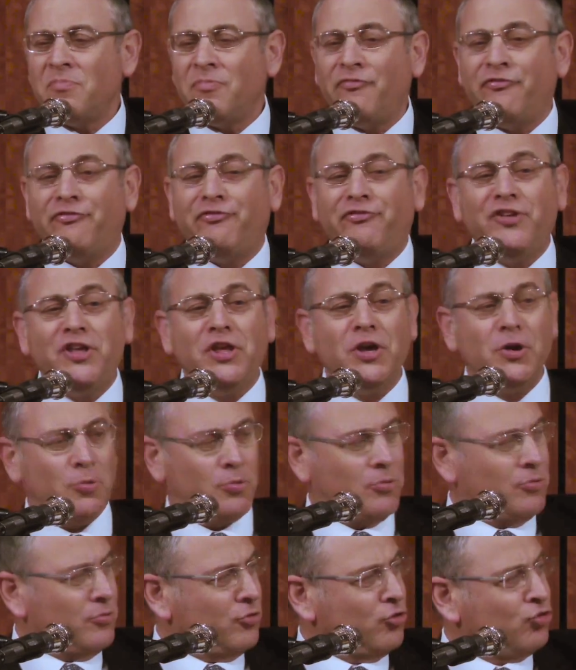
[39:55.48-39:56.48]

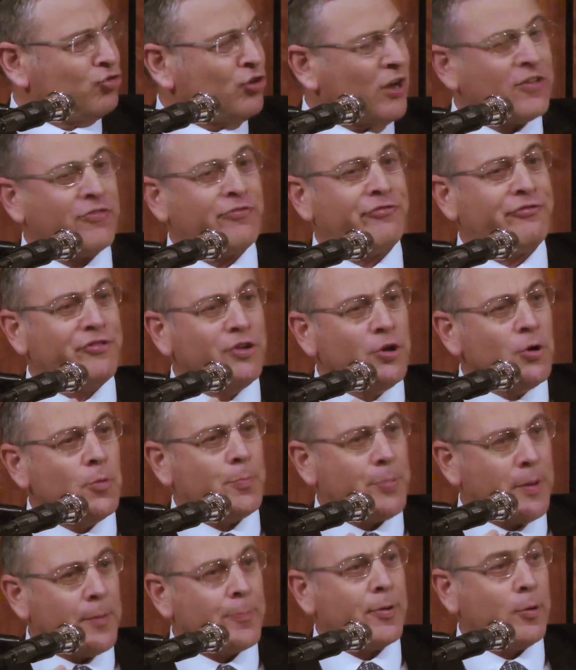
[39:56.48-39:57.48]
Few, just few
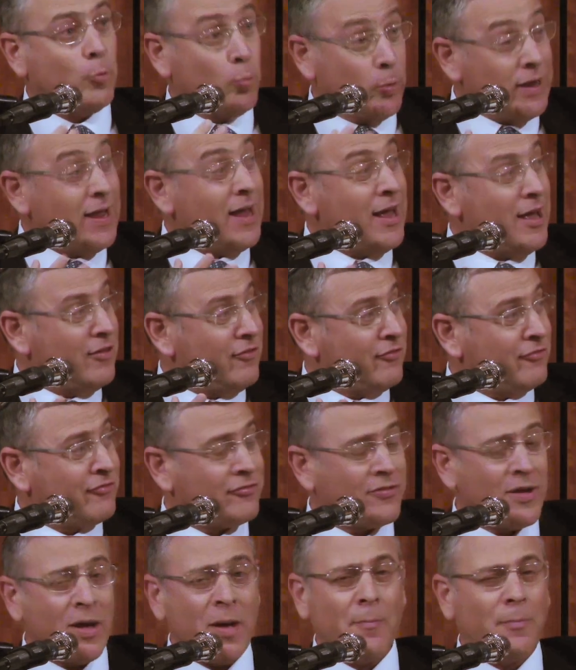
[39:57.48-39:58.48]
people we have,
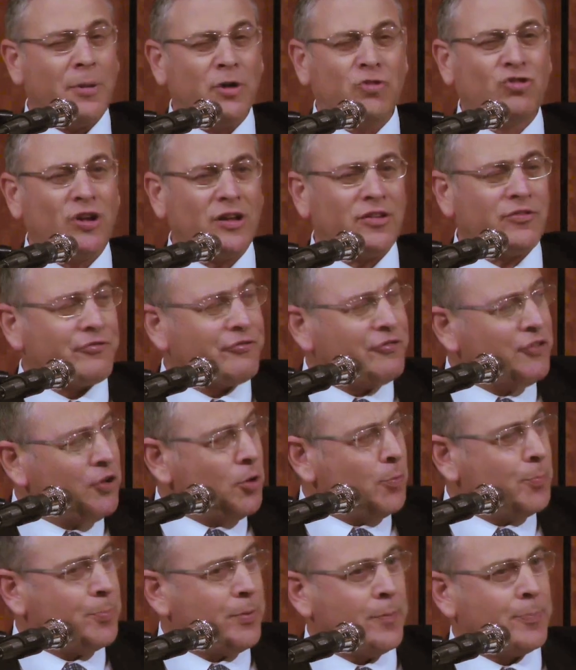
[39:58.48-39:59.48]
but just
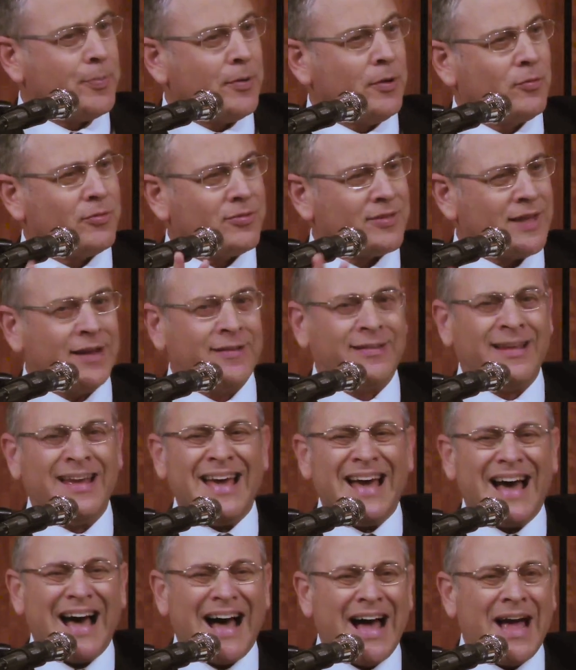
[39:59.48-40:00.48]
few people who said,
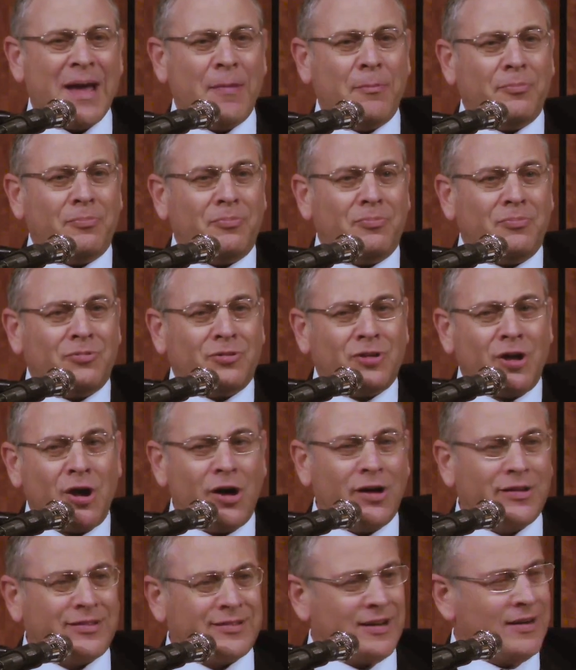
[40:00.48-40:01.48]
I'm
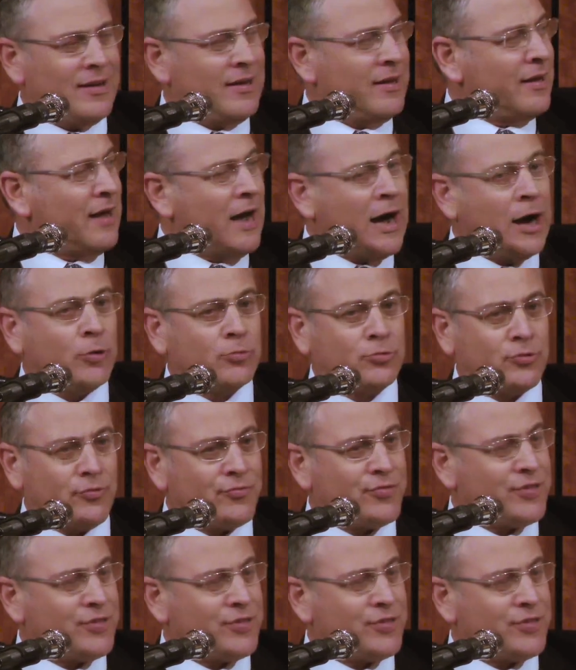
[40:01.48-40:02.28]
totally out